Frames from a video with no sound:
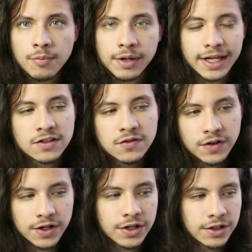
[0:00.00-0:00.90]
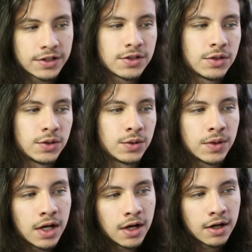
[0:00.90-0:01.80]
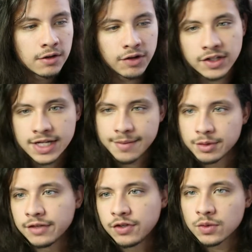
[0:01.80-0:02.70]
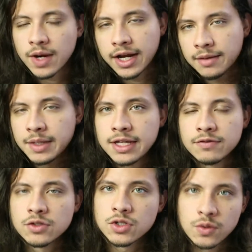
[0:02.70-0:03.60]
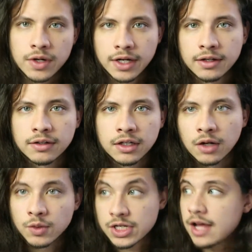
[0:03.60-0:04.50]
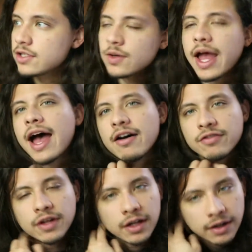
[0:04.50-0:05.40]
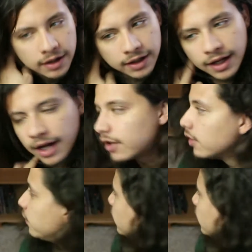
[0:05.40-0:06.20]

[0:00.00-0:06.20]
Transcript: But it's very good to, for example, if you're writing a medieval story, which I also have, I don't know